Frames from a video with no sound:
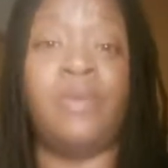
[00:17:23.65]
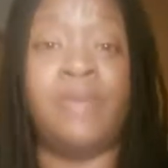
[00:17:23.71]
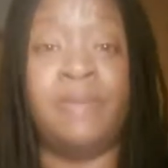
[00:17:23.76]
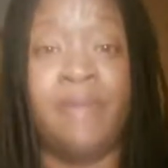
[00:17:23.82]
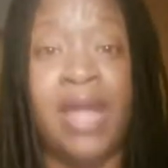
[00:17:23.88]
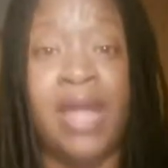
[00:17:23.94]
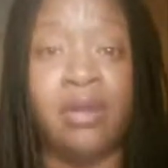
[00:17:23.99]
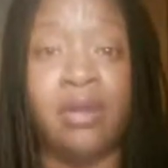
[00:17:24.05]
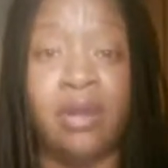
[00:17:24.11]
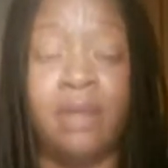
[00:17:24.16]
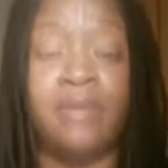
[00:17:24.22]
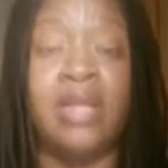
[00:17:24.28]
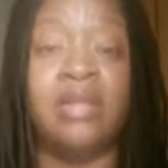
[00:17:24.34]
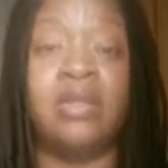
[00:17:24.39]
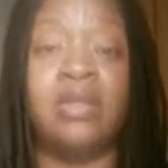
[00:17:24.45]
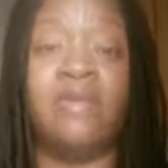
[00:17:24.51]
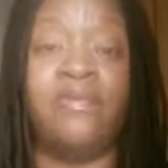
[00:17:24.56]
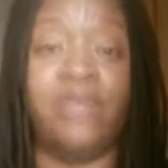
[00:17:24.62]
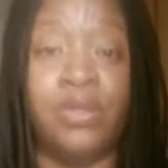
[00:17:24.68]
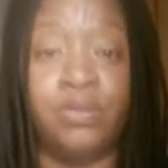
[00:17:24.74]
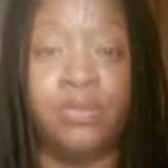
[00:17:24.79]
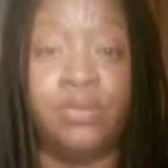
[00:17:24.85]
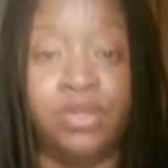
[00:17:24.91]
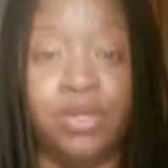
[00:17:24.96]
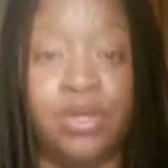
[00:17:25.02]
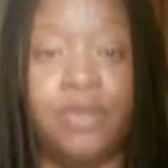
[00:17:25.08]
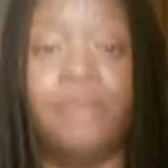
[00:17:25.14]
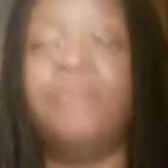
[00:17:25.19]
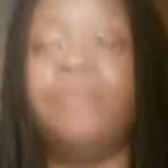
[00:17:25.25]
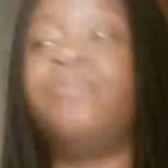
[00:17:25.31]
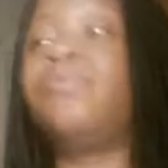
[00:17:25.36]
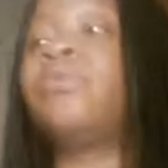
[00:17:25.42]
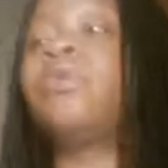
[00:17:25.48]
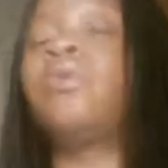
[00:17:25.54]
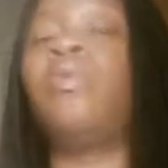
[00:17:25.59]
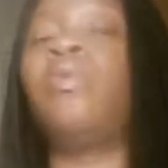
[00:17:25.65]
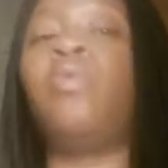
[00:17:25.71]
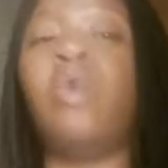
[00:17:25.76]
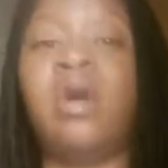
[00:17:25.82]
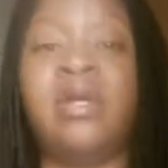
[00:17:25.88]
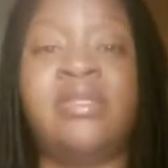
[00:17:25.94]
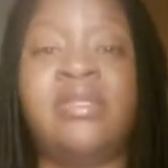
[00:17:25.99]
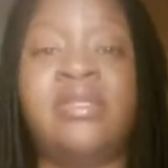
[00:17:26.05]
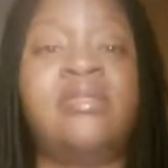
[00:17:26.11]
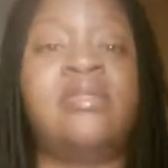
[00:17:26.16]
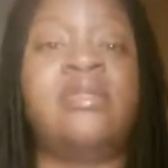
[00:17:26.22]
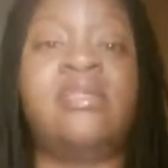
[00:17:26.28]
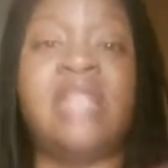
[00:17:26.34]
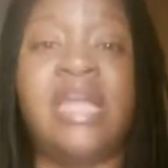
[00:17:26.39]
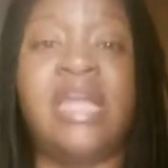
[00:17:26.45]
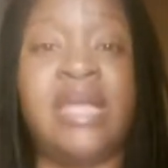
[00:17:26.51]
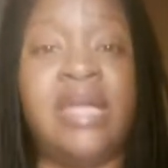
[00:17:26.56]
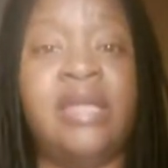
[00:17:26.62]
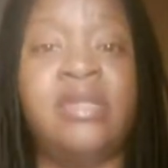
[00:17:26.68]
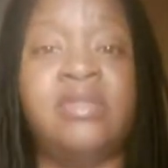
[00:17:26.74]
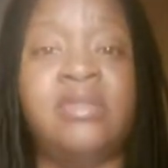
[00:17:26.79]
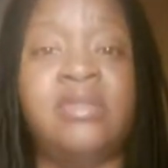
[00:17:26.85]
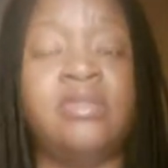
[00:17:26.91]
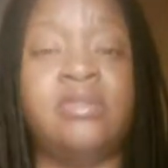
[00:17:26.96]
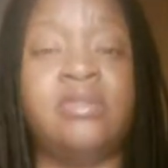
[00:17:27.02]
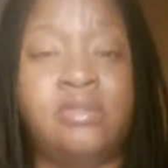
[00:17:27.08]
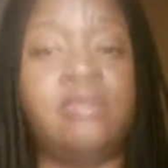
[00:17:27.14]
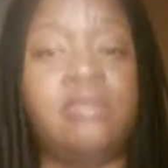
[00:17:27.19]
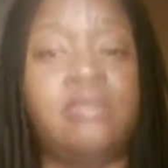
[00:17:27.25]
be back up in the future once things